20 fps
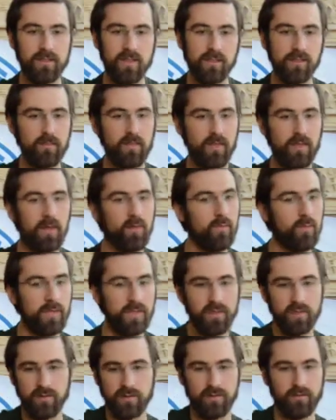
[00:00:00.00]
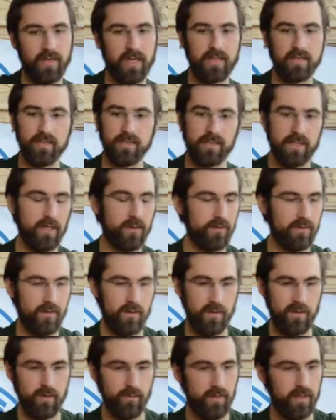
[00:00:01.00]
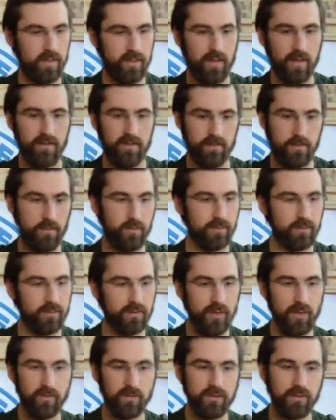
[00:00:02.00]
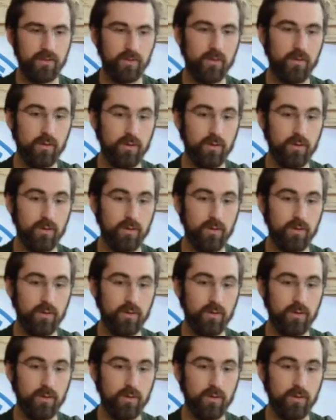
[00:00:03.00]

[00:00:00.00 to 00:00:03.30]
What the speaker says: doesn't mean that we deserve access to healthcare when other people don't,